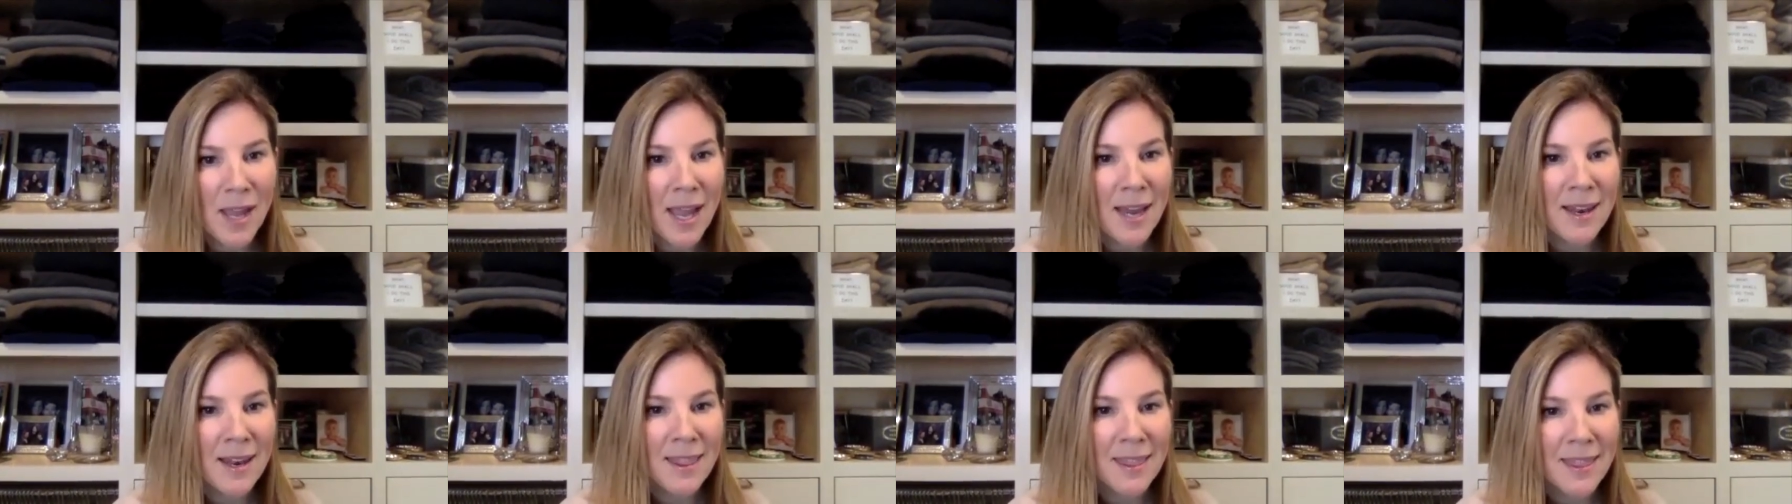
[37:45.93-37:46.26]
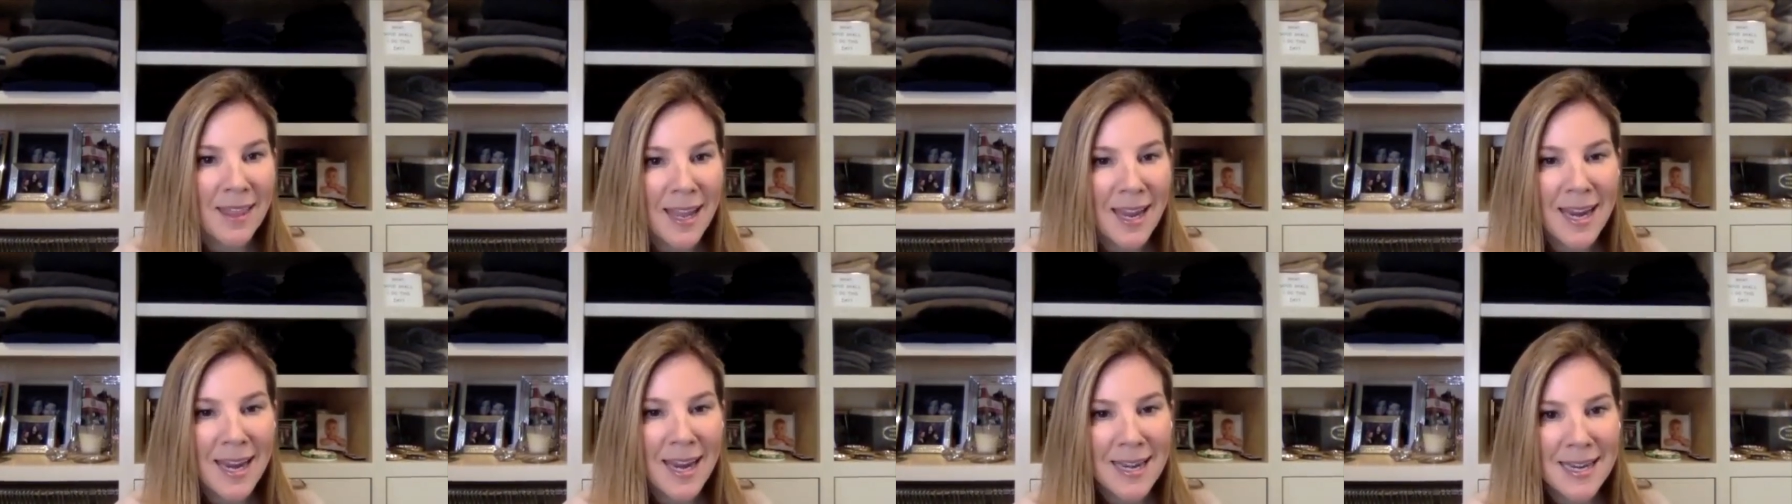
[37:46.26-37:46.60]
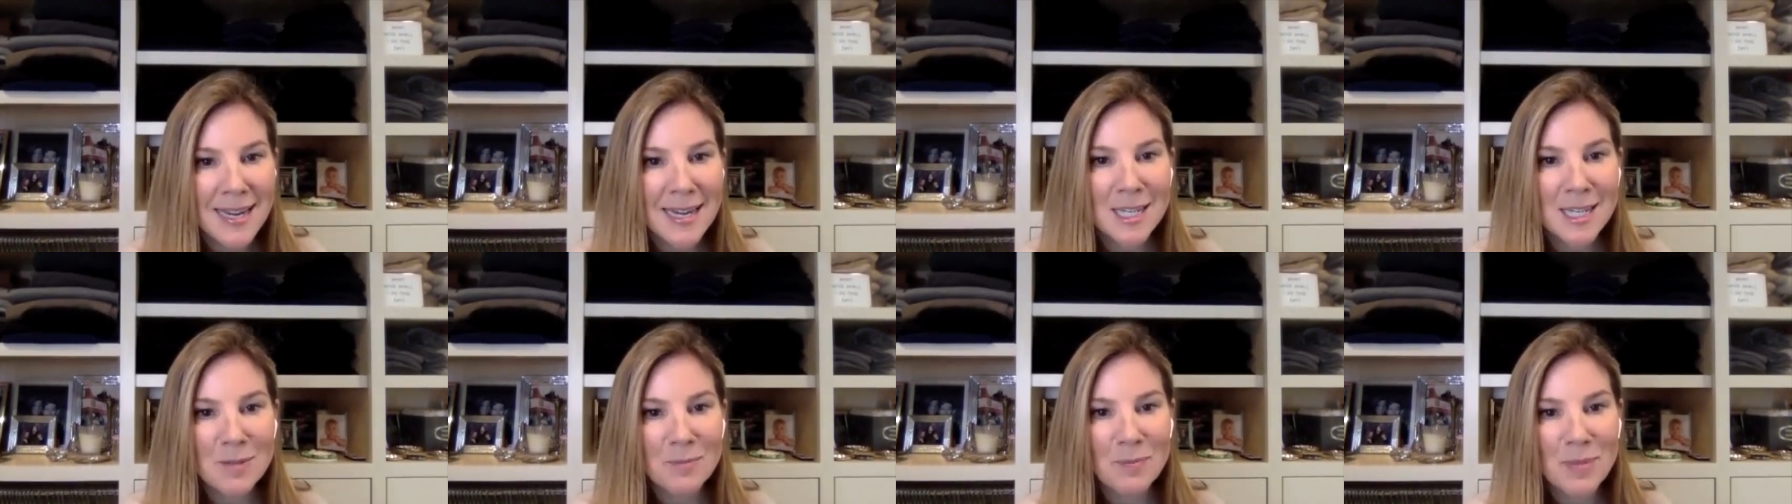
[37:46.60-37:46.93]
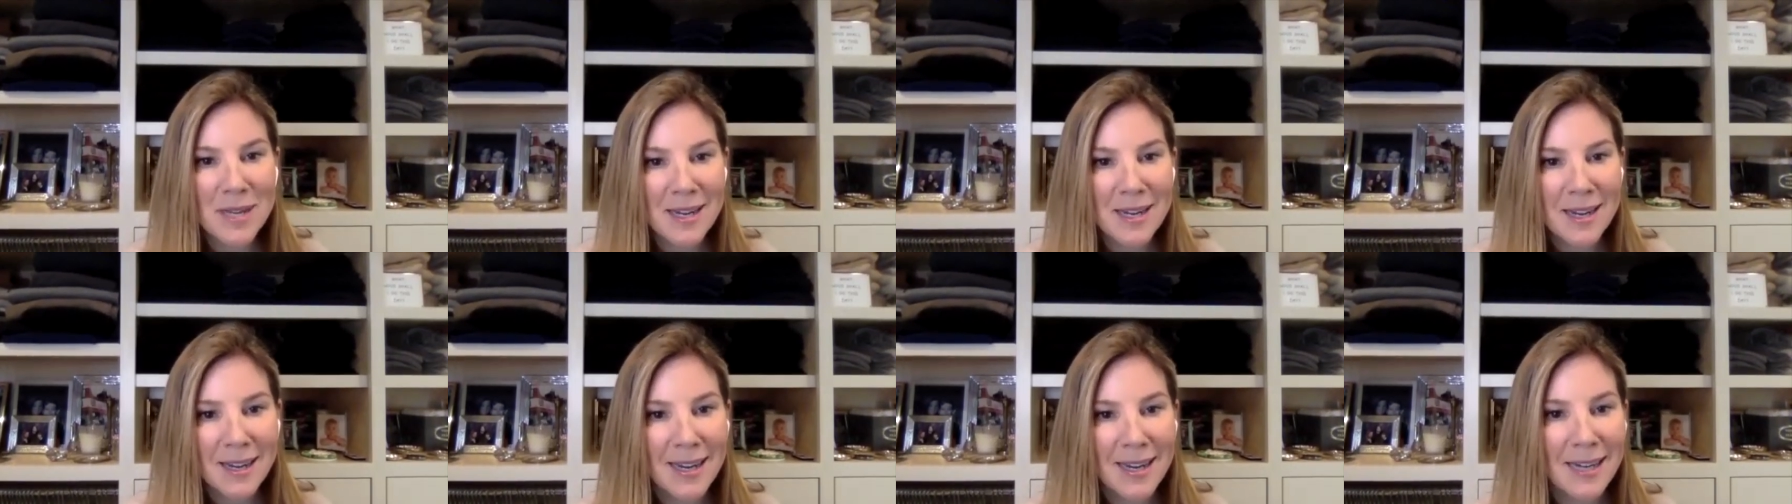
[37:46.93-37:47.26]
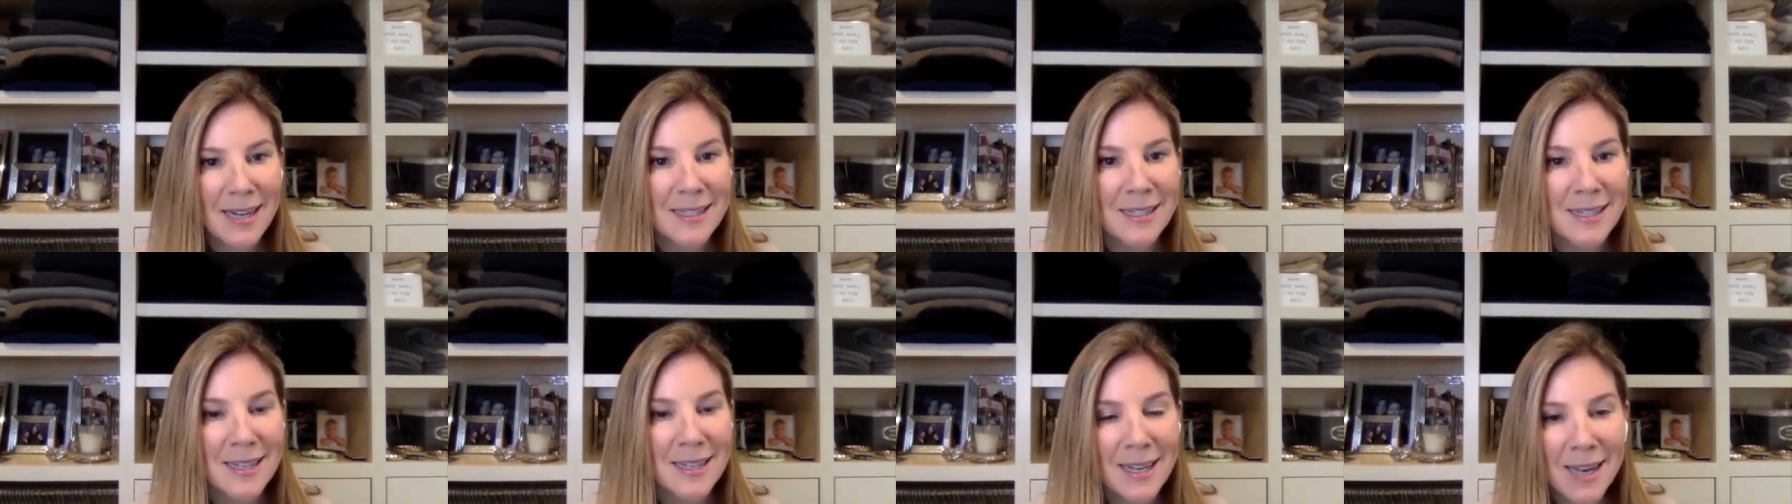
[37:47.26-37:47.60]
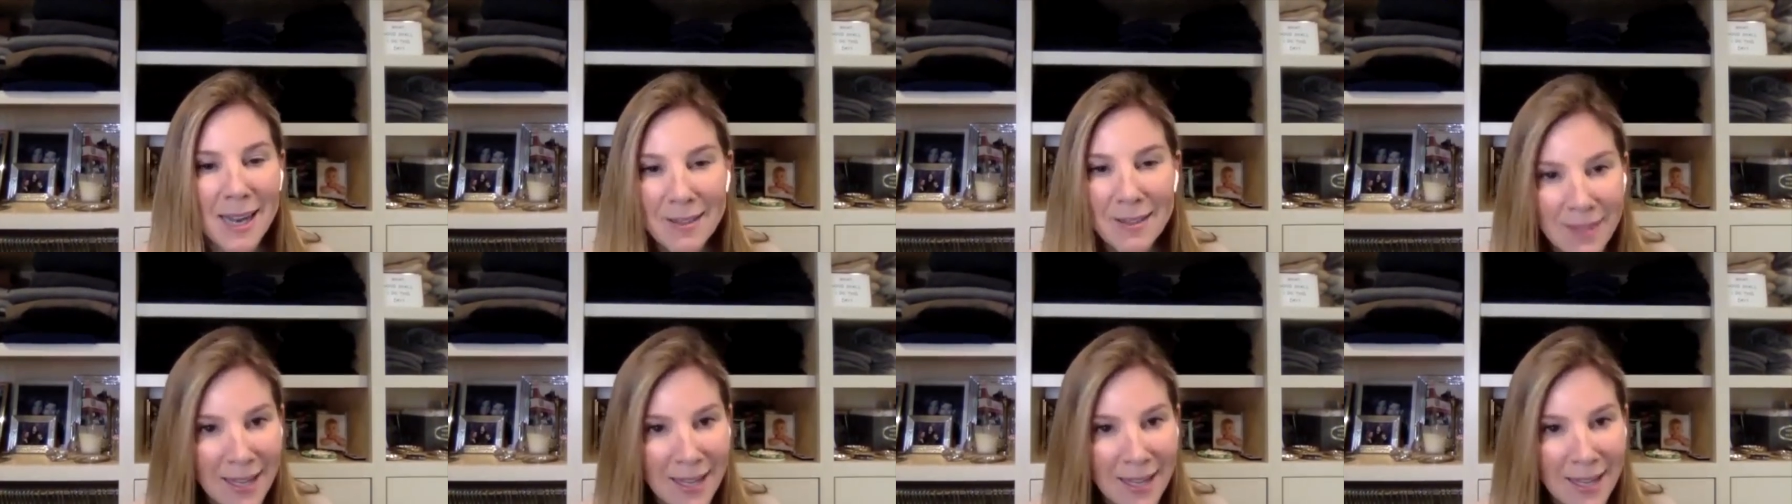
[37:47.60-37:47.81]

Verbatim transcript: And they need to be connected, and